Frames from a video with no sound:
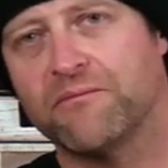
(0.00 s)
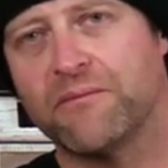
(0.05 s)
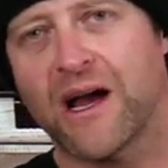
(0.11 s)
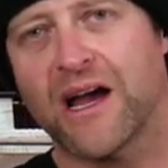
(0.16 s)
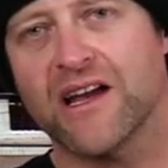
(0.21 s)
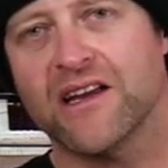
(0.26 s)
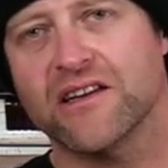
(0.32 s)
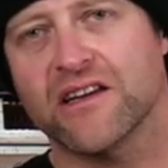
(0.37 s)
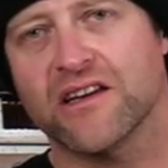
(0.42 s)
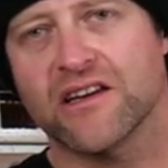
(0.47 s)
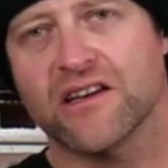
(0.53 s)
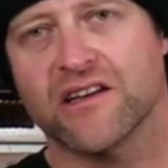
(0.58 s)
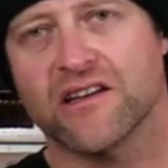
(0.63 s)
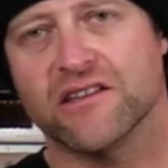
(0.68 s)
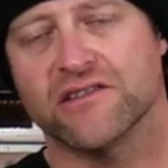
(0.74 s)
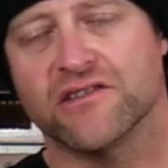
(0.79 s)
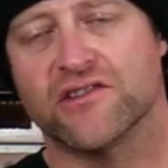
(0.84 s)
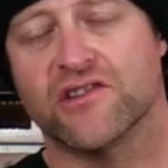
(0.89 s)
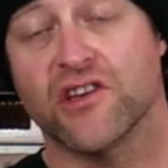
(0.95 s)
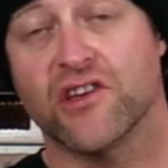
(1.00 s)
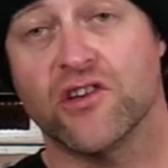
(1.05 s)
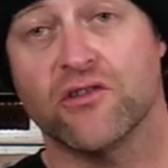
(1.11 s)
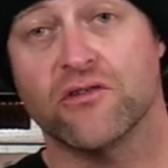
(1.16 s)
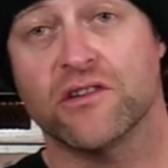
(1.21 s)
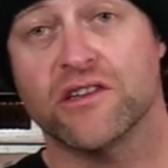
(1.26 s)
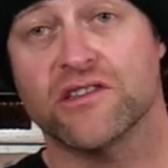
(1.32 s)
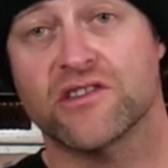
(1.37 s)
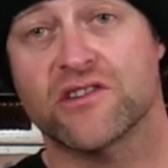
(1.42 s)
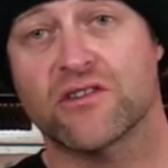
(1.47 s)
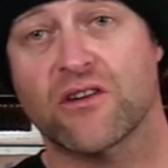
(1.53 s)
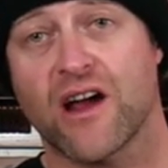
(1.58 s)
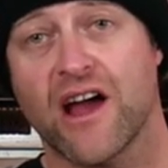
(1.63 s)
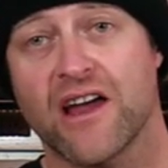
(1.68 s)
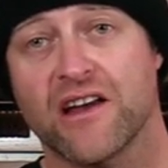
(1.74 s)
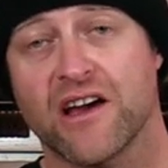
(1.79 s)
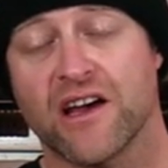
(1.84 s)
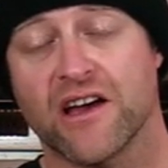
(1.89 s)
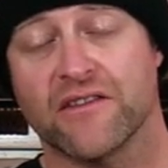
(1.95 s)
bindings, the Union
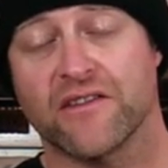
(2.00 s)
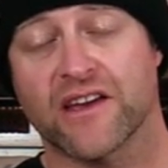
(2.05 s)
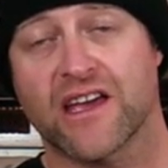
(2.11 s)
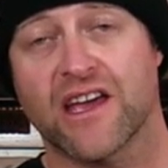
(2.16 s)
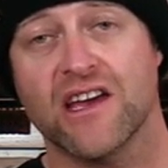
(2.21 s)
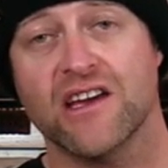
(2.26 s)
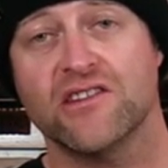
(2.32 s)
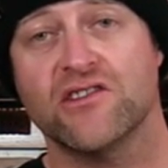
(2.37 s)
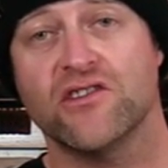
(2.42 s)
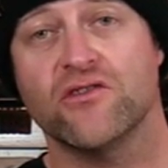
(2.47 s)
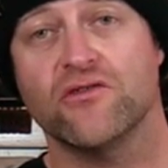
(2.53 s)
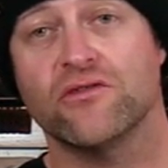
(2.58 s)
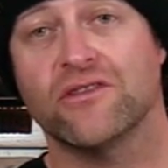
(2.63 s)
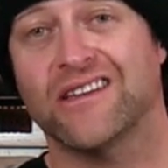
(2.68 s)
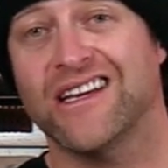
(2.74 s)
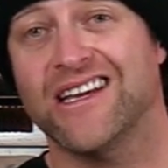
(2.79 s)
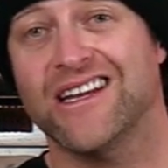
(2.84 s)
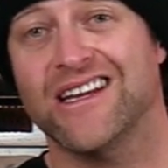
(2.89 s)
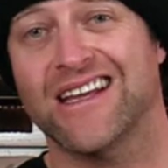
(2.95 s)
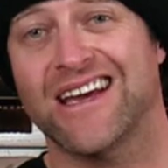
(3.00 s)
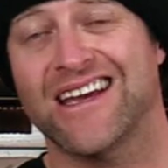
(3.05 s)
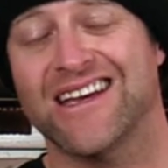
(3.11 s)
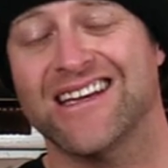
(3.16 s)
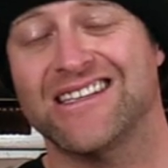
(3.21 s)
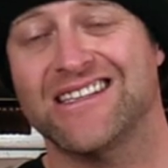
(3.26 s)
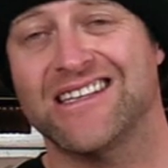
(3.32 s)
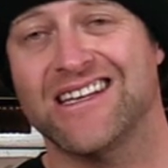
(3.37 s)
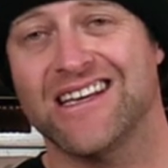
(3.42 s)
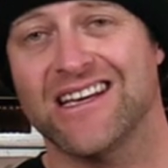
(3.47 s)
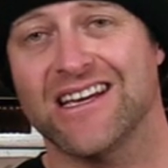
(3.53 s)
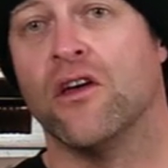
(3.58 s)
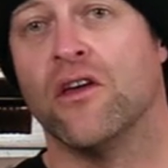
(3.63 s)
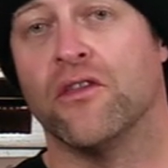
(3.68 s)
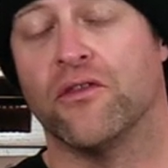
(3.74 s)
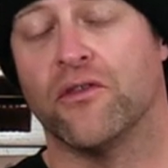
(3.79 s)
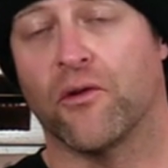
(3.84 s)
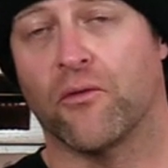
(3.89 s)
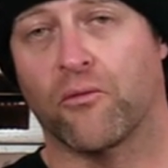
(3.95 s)
Strata, the K2 Lien AT,
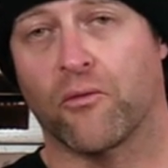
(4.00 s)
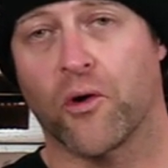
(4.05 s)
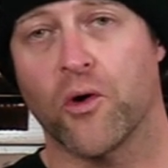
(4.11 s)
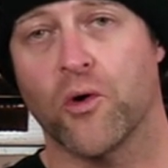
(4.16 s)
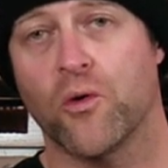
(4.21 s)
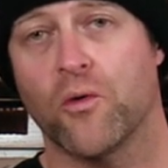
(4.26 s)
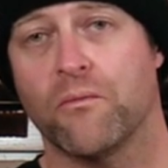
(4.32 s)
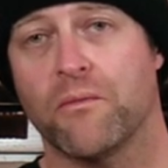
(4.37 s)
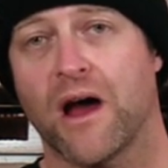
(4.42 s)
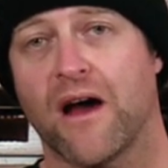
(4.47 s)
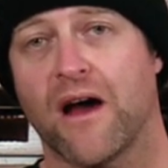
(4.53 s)
the Rome